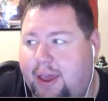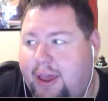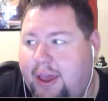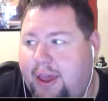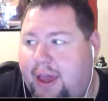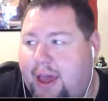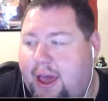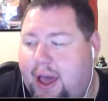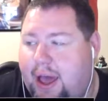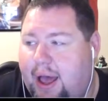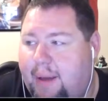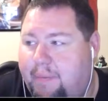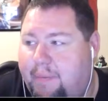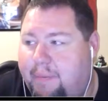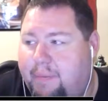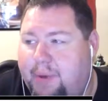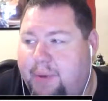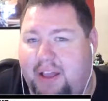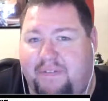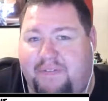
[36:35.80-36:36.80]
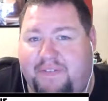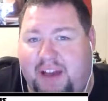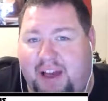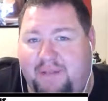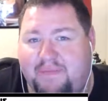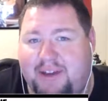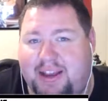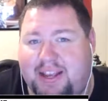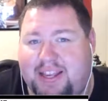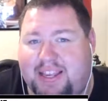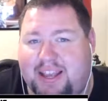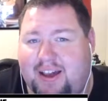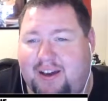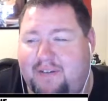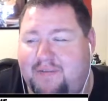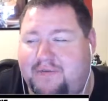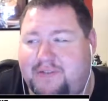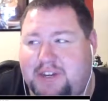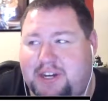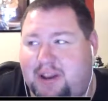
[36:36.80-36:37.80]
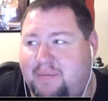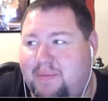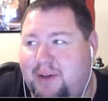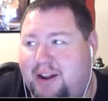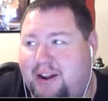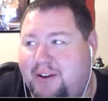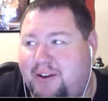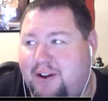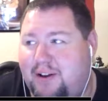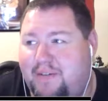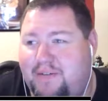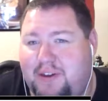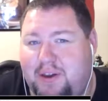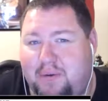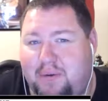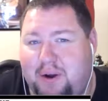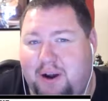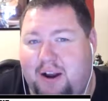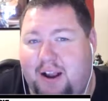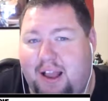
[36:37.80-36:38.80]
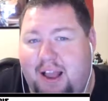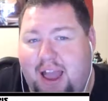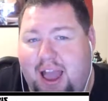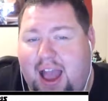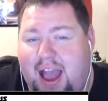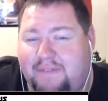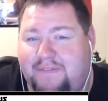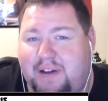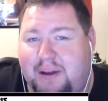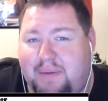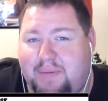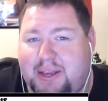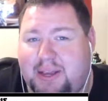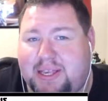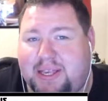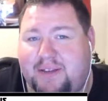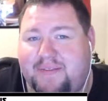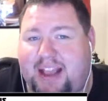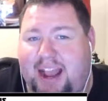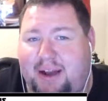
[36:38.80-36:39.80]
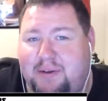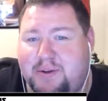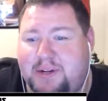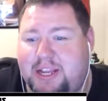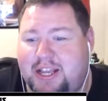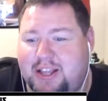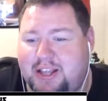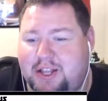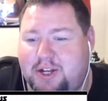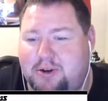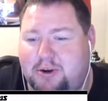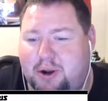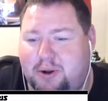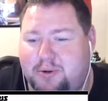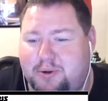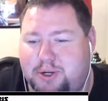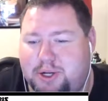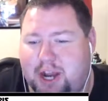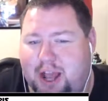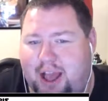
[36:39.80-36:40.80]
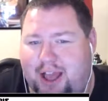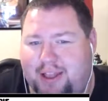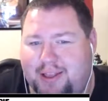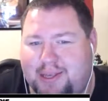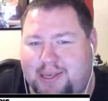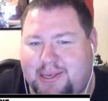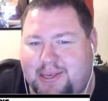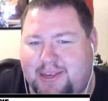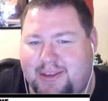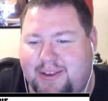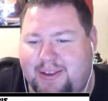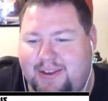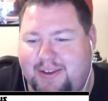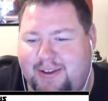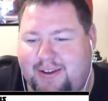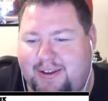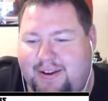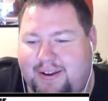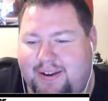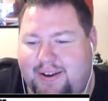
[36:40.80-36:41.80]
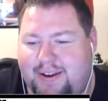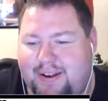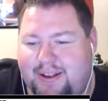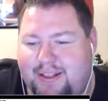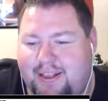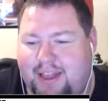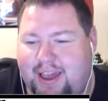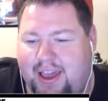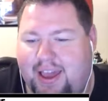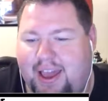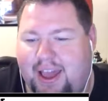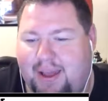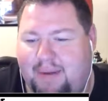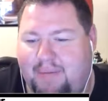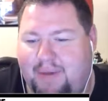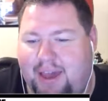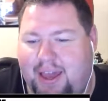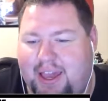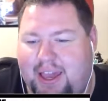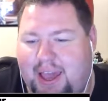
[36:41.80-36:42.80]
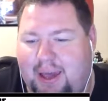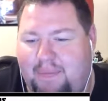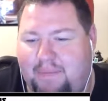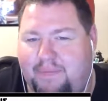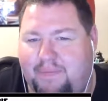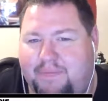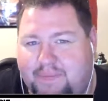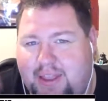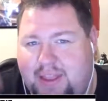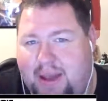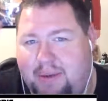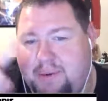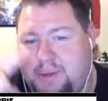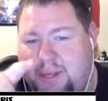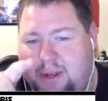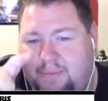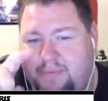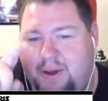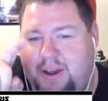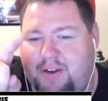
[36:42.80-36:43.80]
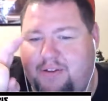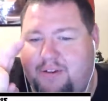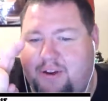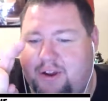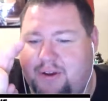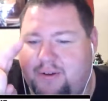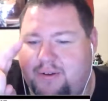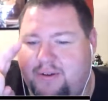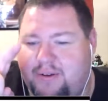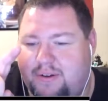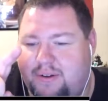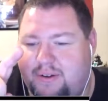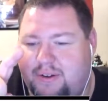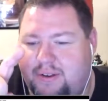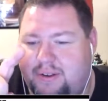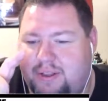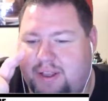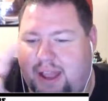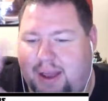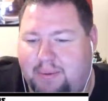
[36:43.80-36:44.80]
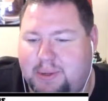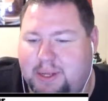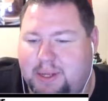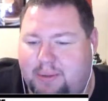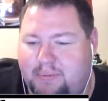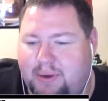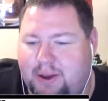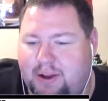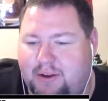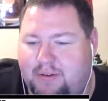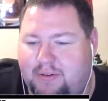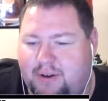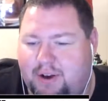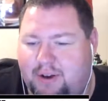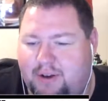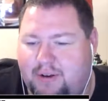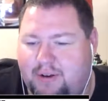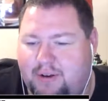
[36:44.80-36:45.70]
But I found myself, Jim, I don't know if you were, I found myself counting the drone shots. Like, I'm like, yep, that was done by a drone. That was done by a drone. Oh, really?